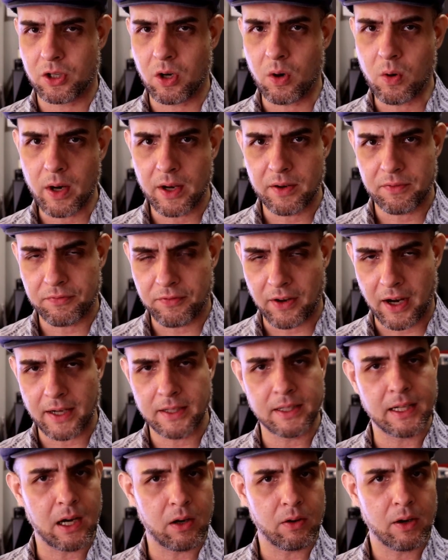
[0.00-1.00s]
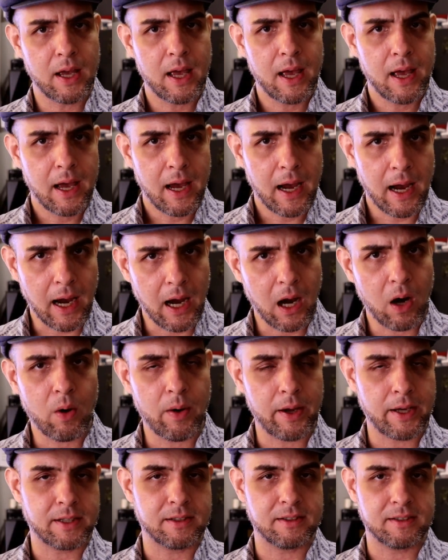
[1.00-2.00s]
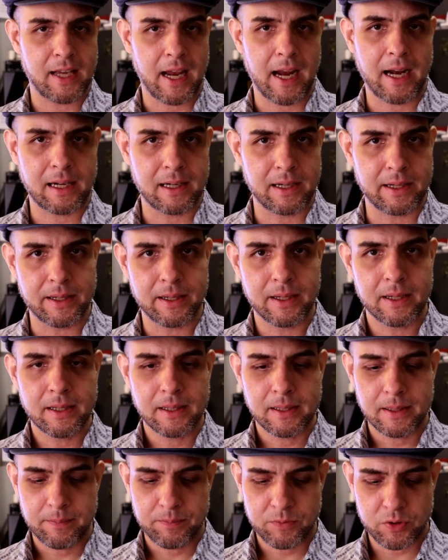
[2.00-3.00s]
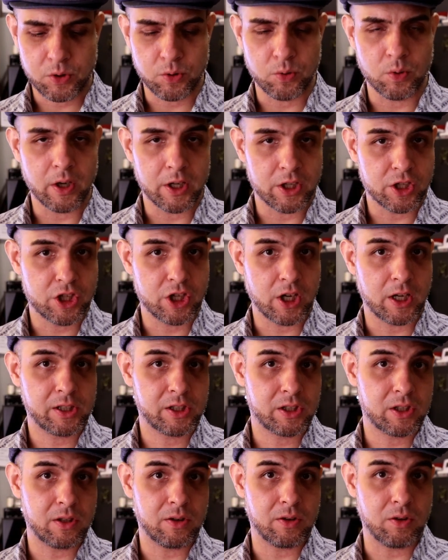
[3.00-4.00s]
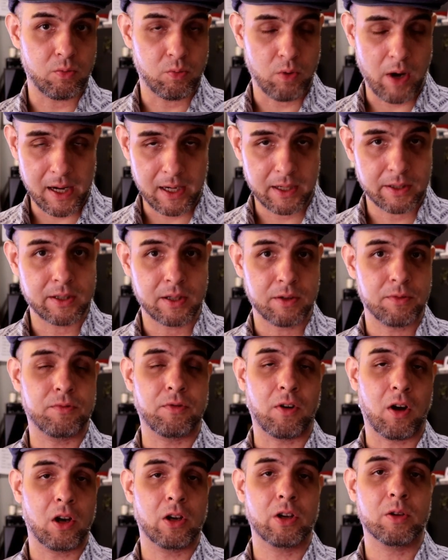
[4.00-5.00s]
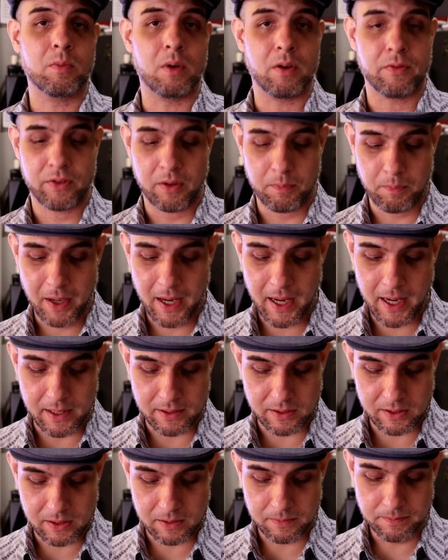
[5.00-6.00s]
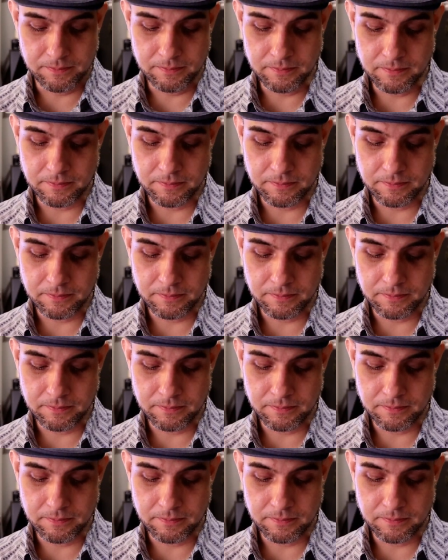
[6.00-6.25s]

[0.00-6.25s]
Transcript: Go and find out how exactly to adjust the relative volume of the pads.